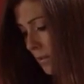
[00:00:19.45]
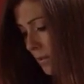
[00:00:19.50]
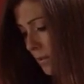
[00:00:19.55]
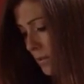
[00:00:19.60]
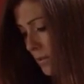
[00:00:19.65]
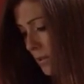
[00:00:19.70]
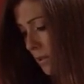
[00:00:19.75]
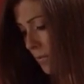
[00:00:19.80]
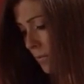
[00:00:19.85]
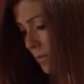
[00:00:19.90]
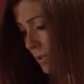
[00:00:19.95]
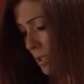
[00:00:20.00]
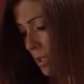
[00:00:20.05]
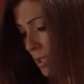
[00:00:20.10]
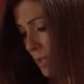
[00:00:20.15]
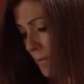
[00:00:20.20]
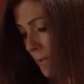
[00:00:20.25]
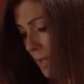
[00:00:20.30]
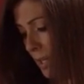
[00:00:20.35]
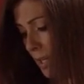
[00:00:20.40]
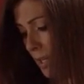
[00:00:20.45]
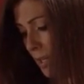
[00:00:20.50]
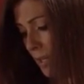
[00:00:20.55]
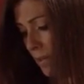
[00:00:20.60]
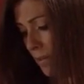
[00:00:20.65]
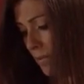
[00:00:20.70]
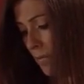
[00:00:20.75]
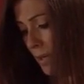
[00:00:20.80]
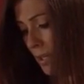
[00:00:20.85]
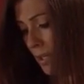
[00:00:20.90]
So they want you to be
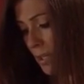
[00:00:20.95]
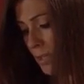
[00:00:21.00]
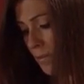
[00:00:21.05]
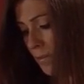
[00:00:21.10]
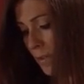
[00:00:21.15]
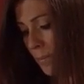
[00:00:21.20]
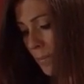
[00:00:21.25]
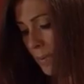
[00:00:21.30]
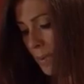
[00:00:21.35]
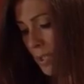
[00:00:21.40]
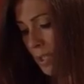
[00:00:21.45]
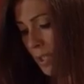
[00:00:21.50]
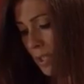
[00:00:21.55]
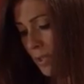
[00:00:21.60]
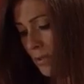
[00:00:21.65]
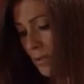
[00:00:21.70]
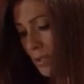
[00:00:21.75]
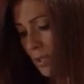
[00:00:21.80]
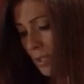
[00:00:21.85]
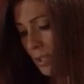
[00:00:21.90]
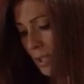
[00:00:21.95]
a witness for the prosecution,